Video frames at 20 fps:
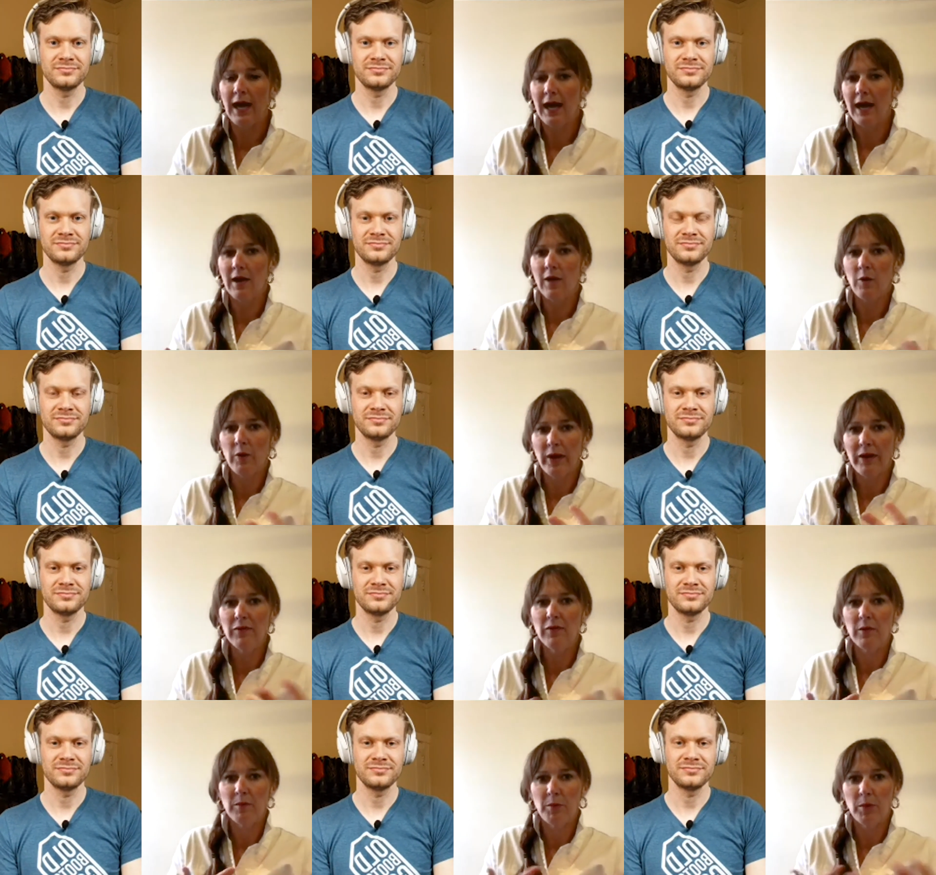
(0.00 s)
Speaker 1: we have
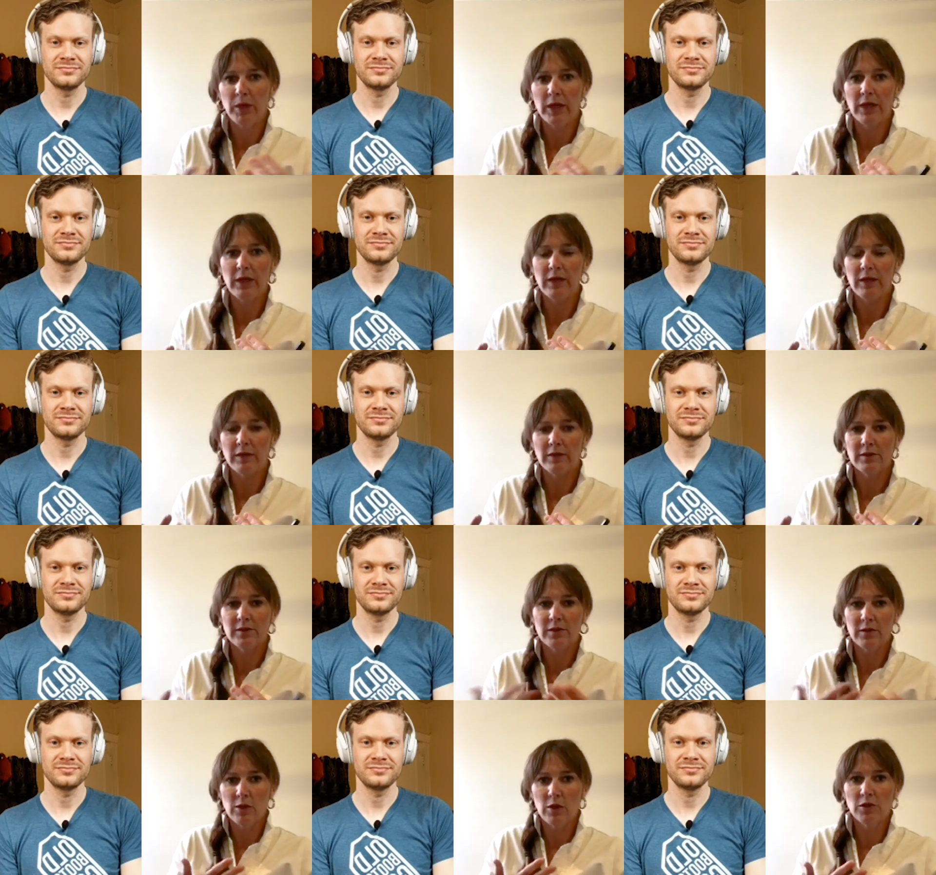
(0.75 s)
a pretty
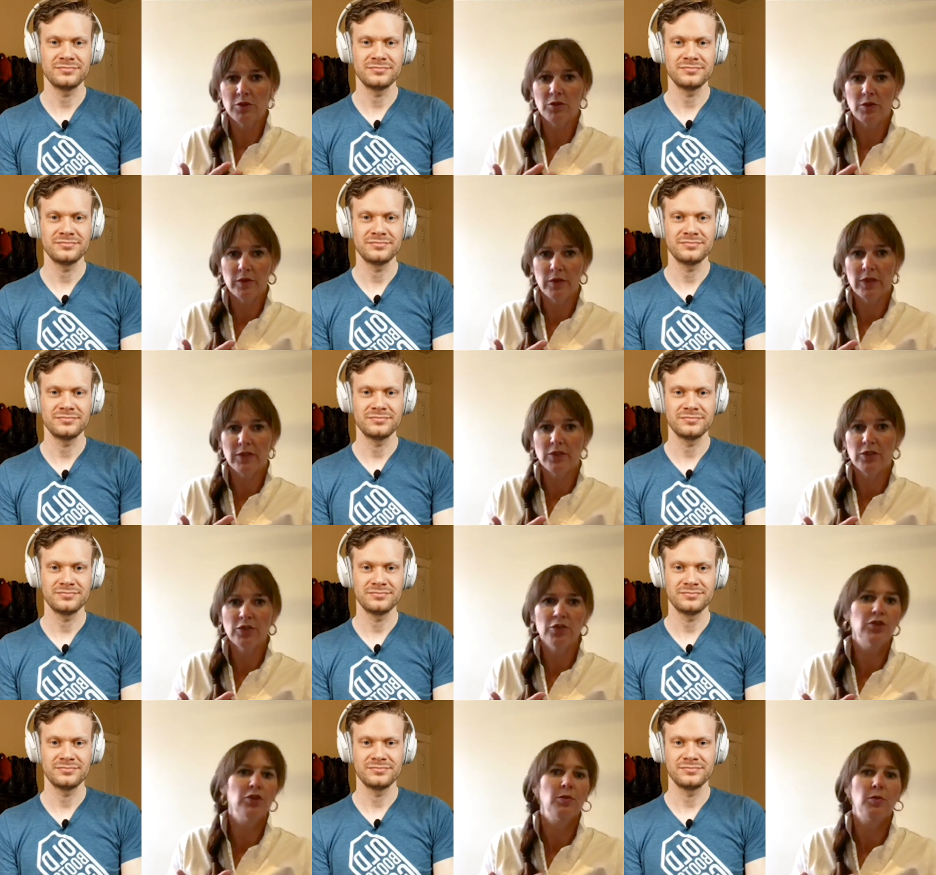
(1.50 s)
close
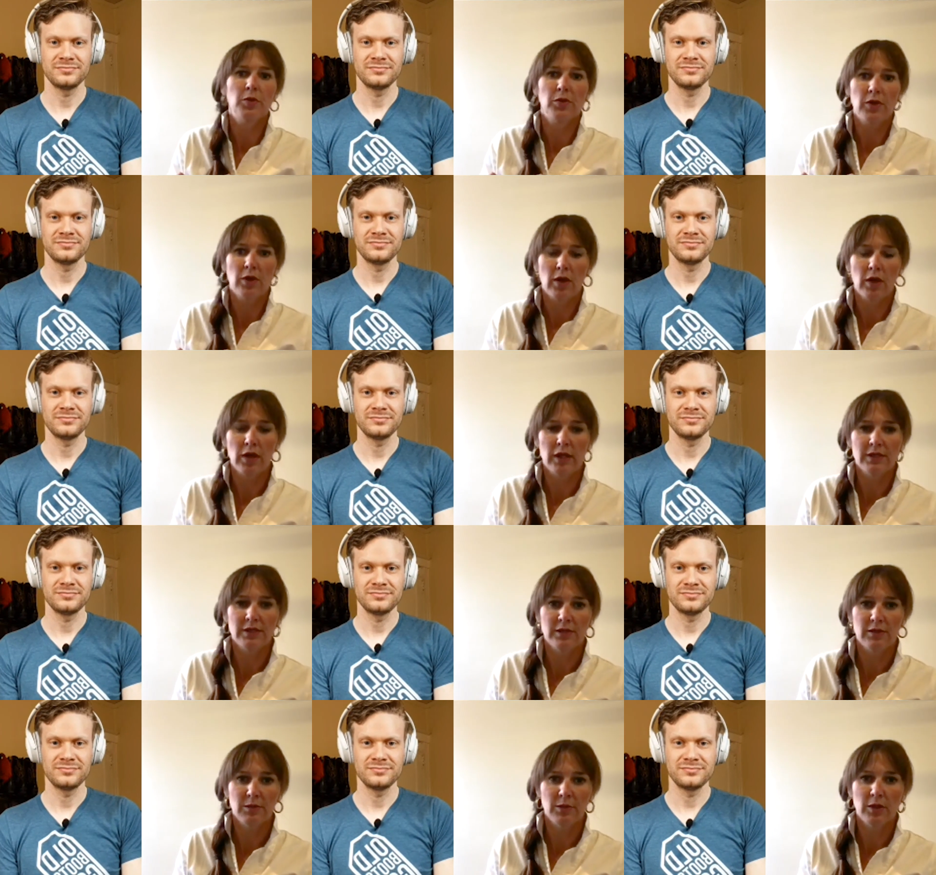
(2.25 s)
relationship with our
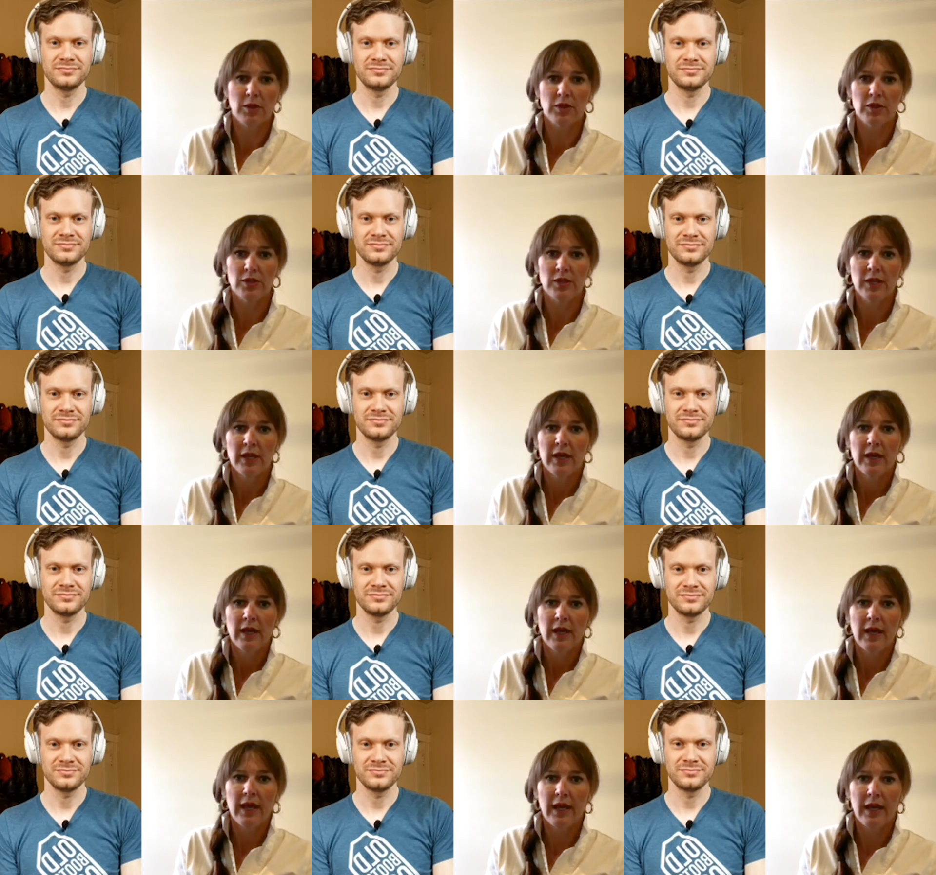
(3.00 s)
customers
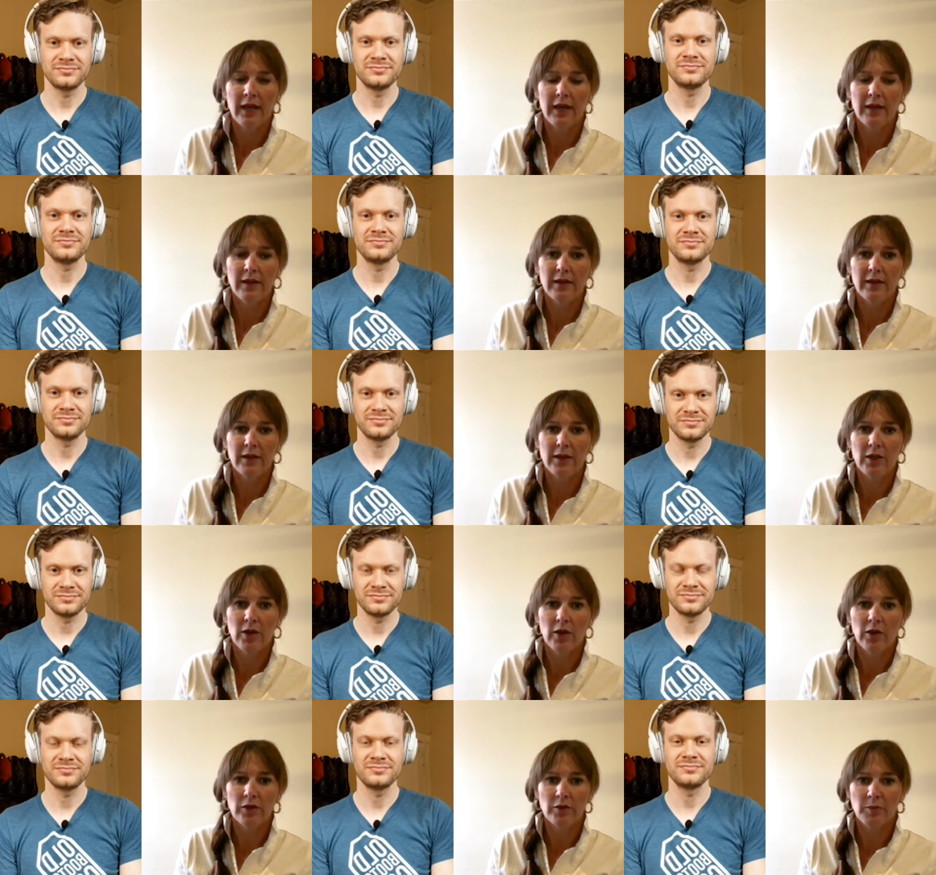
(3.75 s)
and you
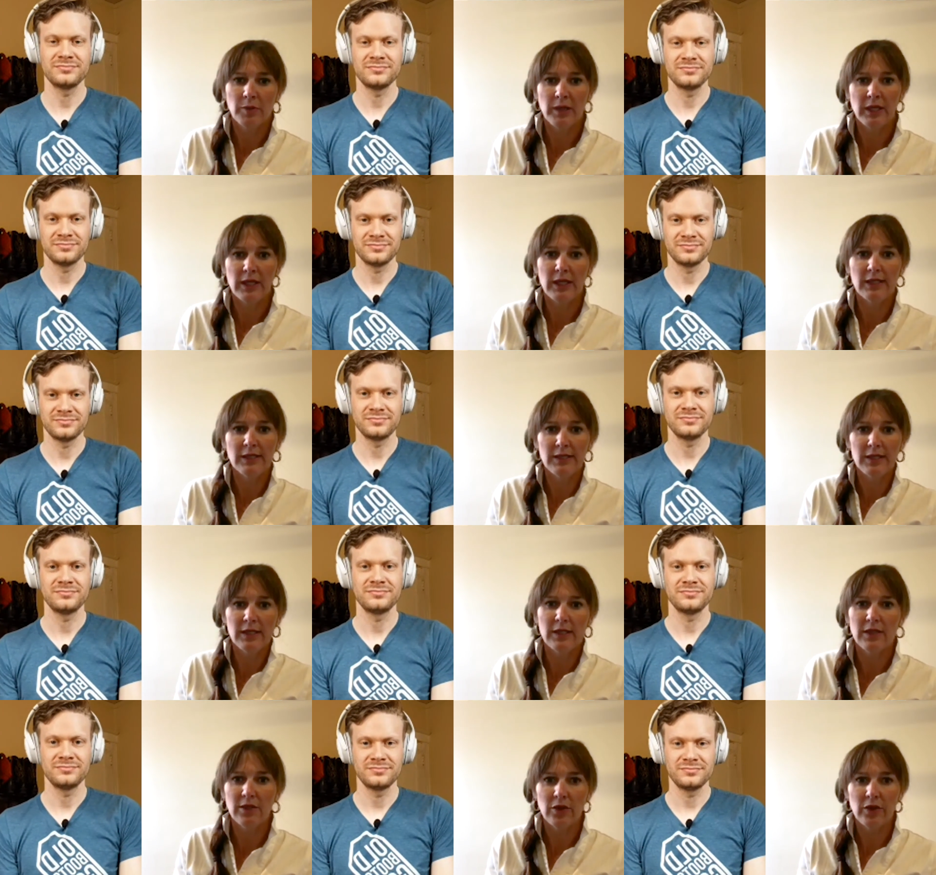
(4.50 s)
know, it's pretty
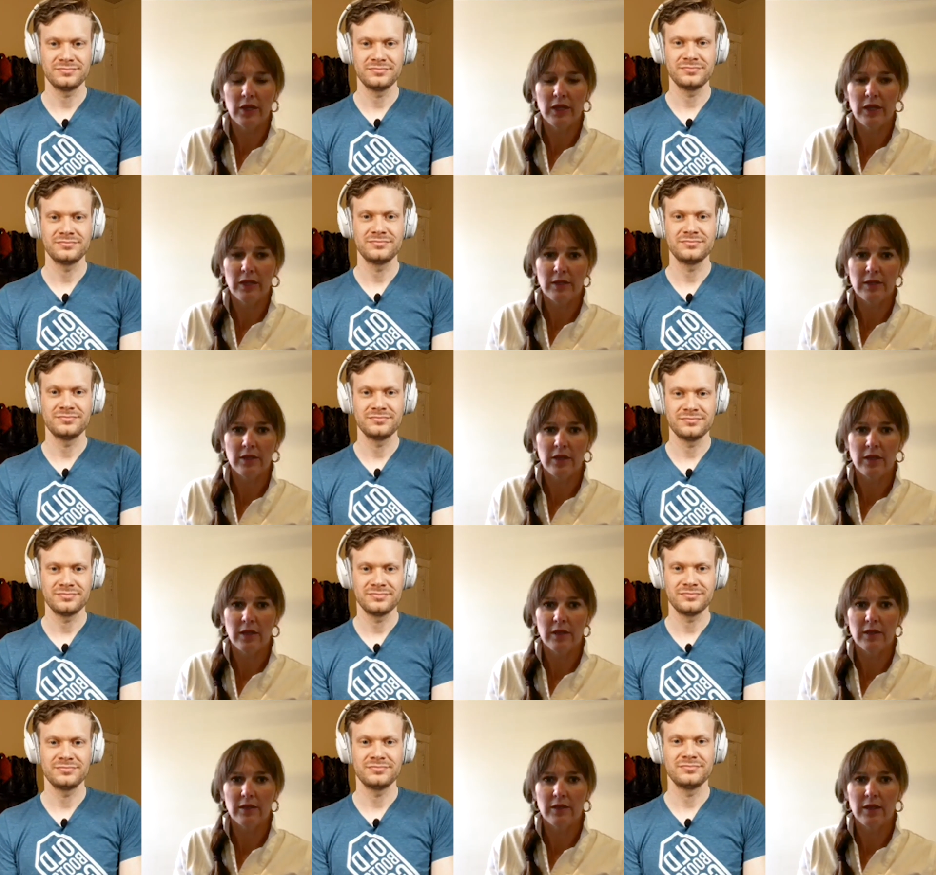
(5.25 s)
easy to
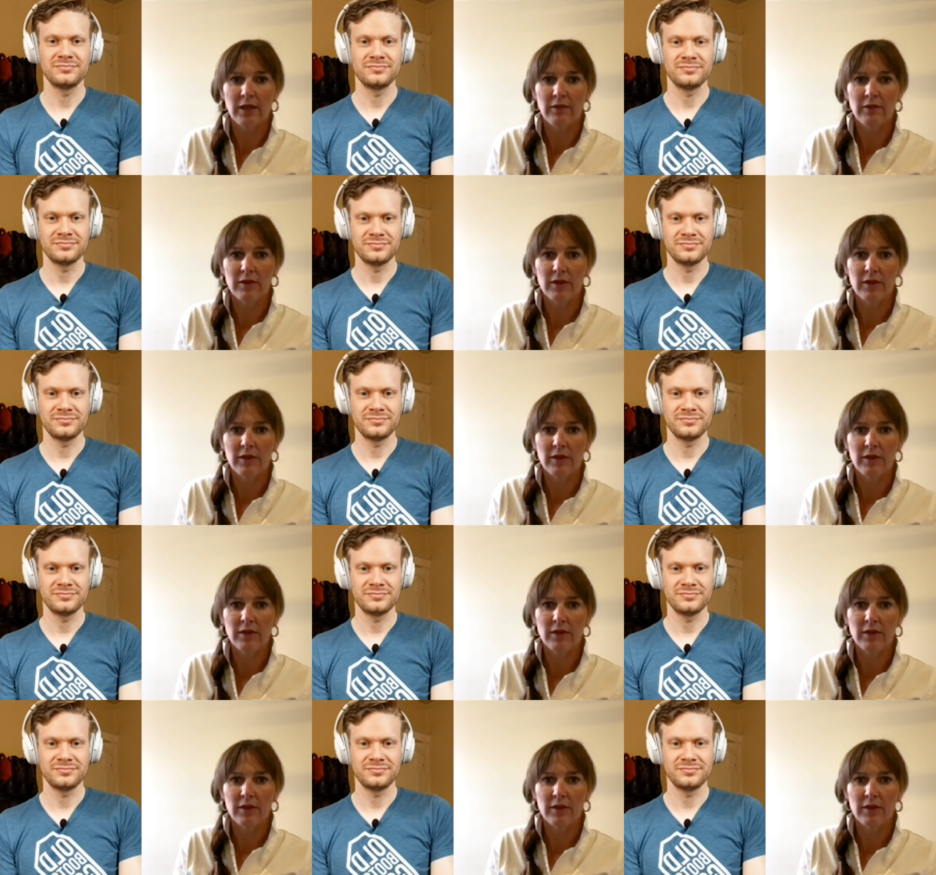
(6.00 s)
to to, to